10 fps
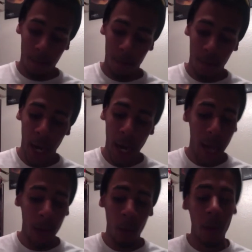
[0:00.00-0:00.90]
Now,
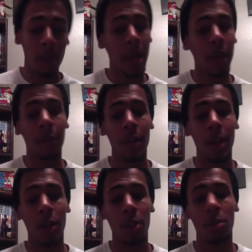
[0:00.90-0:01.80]
I don't want to make a
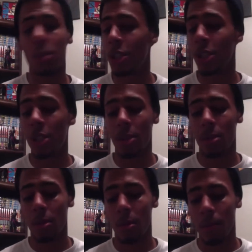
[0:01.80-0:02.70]
video just
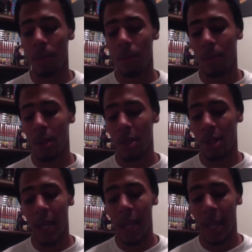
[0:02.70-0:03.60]

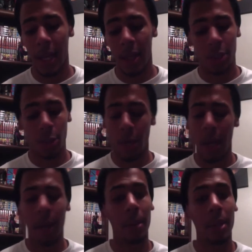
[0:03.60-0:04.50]
dedicated to
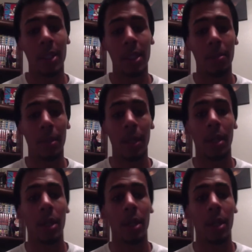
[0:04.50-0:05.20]
Dragon Ball Z, but